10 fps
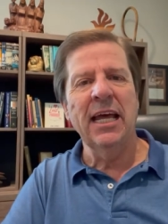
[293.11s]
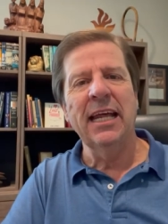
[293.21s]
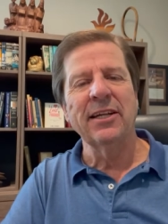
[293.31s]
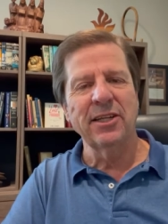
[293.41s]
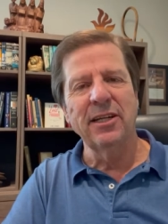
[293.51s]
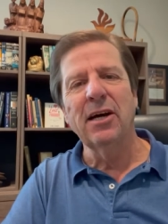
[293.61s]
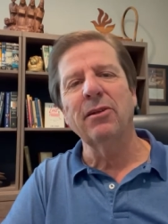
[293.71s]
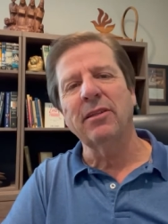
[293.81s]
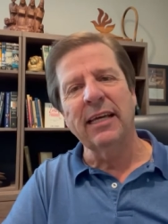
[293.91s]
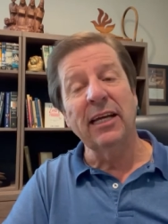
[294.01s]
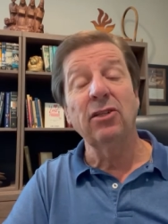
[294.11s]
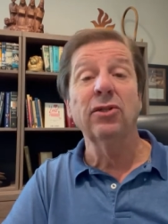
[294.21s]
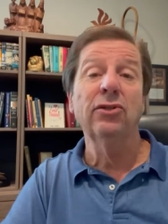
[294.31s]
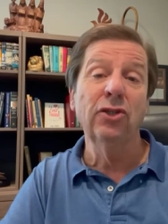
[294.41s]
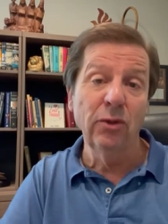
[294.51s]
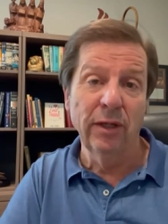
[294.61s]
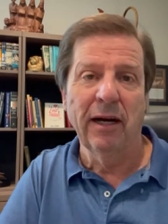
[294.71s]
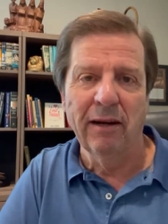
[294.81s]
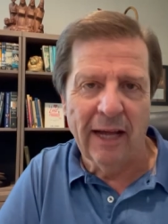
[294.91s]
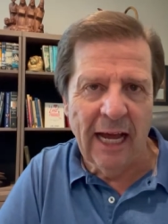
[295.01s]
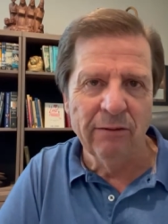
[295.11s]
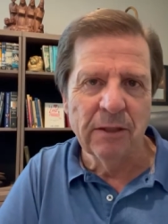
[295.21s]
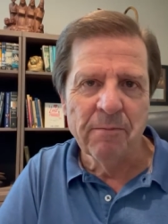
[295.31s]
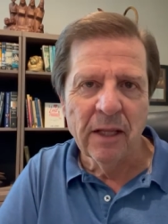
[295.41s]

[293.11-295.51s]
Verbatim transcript: It's another thing to do in our lives